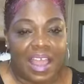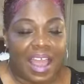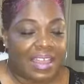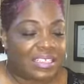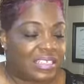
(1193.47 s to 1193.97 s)

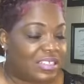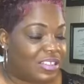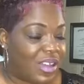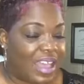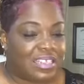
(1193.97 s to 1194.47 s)
I
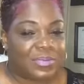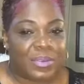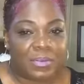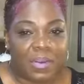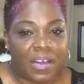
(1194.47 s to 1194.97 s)
just want
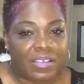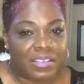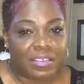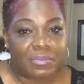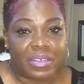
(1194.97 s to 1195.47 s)
to pause
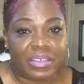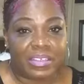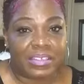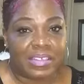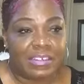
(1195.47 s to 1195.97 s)
there because